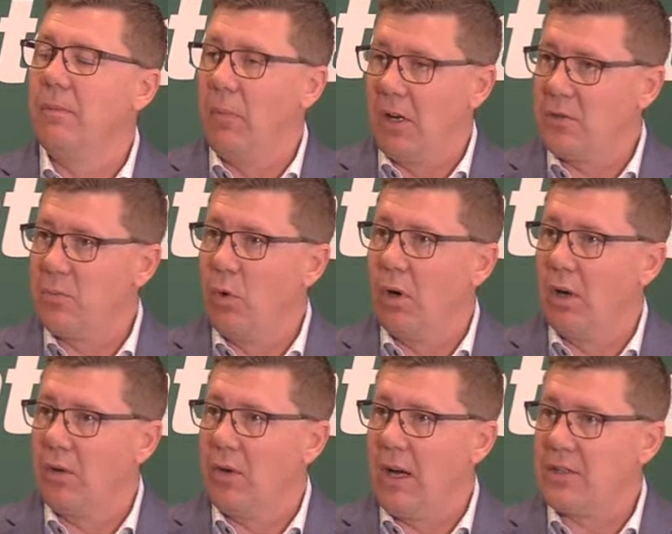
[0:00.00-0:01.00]
much more
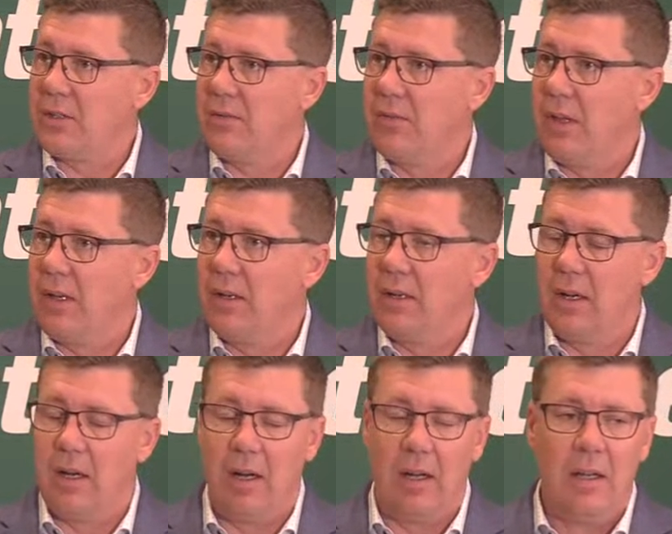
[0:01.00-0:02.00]
aggressive than
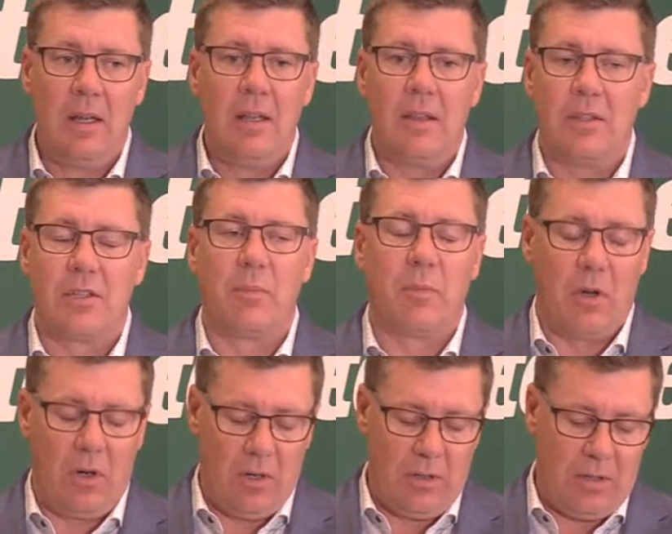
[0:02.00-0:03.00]
some
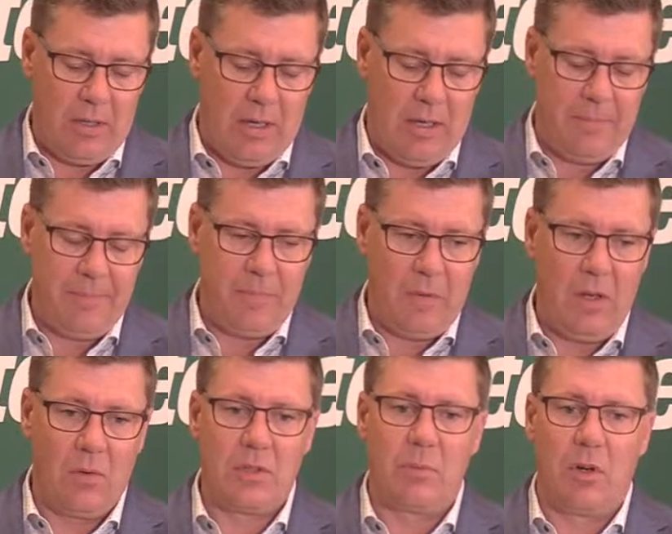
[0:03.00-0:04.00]
current
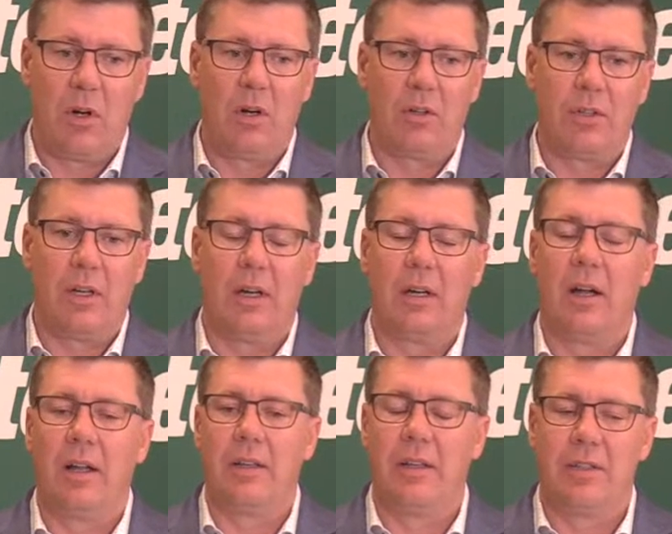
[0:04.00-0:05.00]

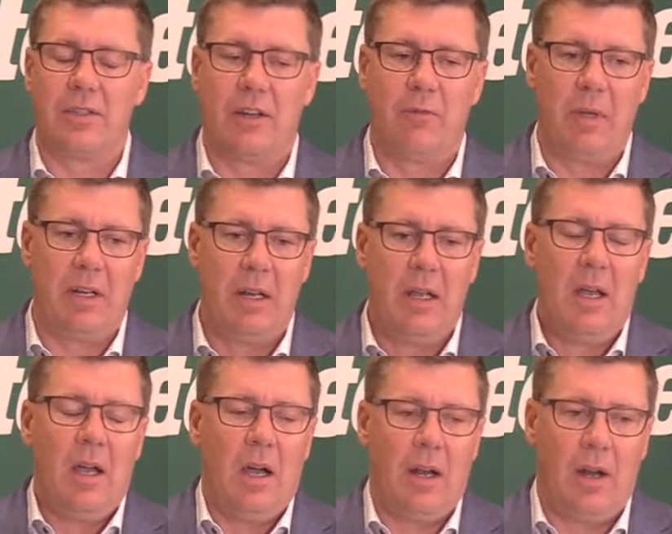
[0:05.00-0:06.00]
ideas that have been
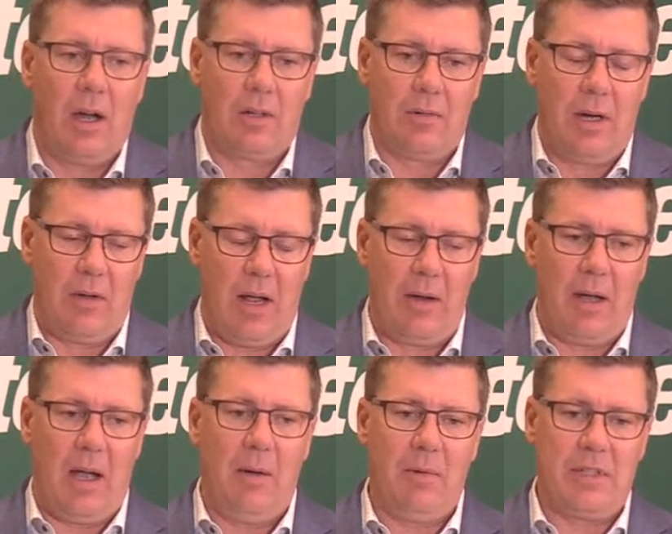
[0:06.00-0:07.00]
knocked around.
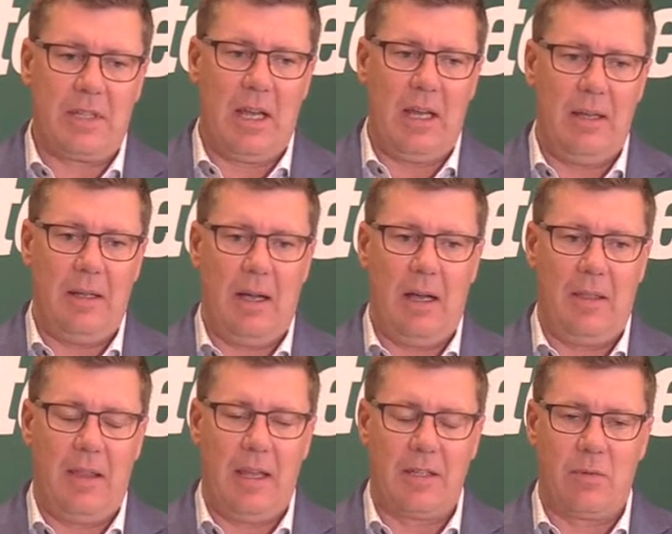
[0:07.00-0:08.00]
I would say
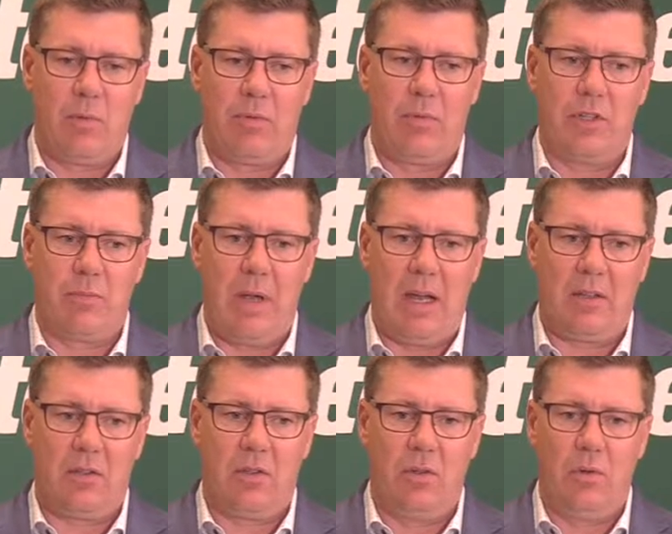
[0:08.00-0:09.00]
this with
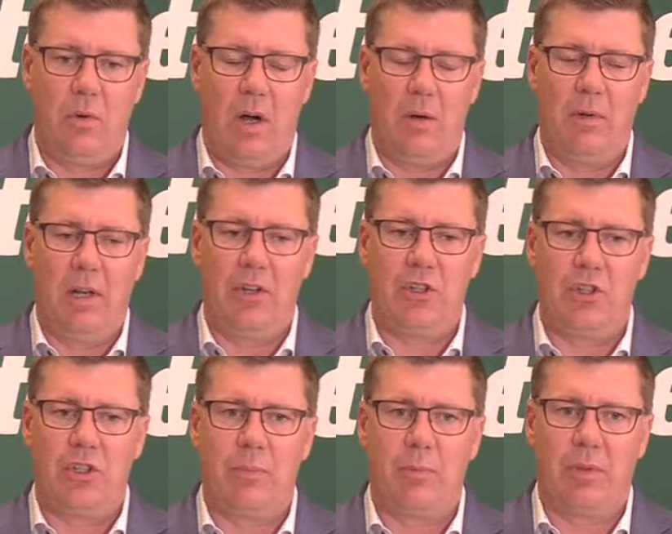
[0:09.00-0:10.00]
respect to our
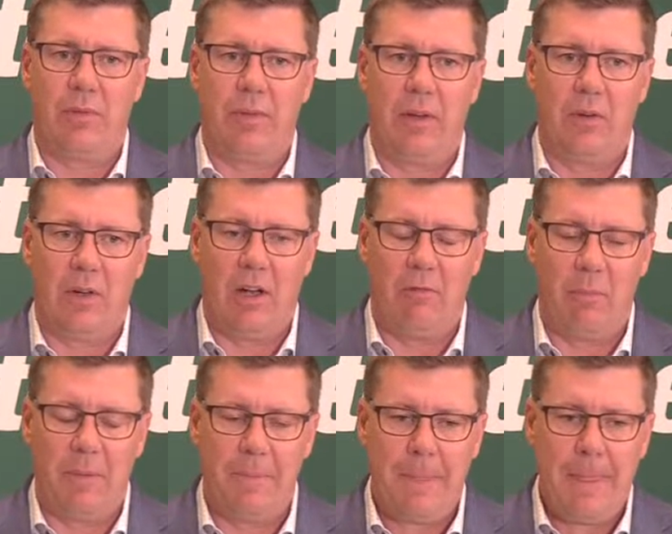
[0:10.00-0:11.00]
relationship with the federal
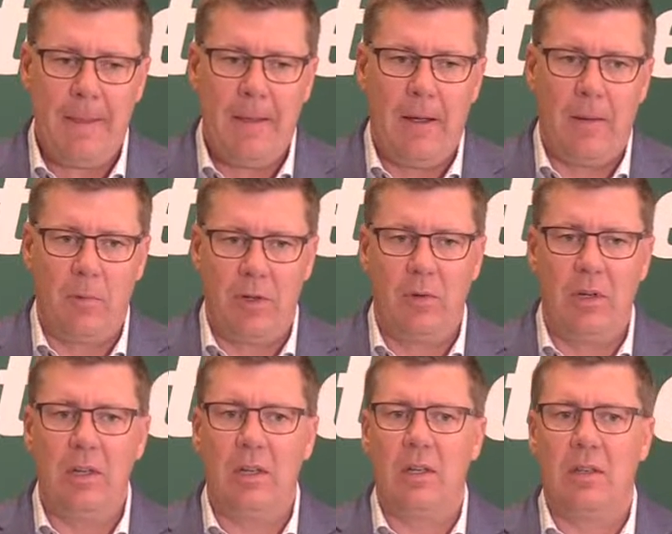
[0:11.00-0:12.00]
government. We do
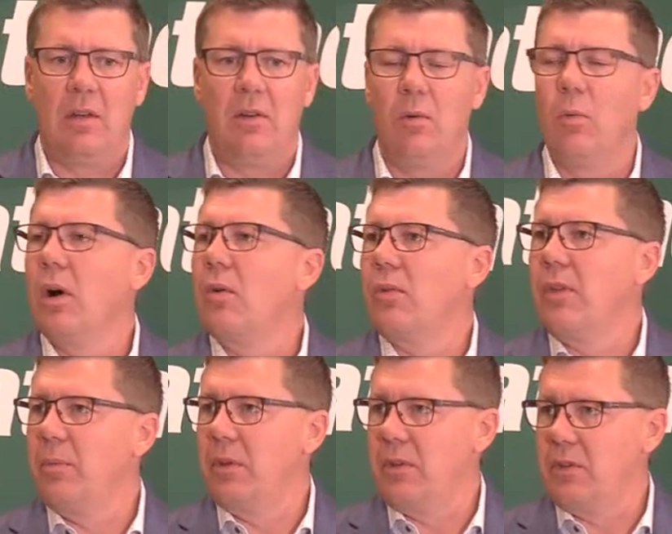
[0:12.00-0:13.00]
need to continue to work with
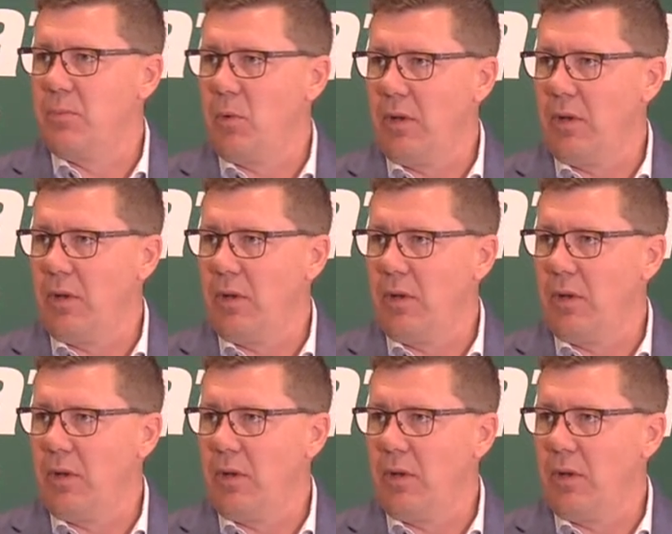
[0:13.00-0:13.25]
them at this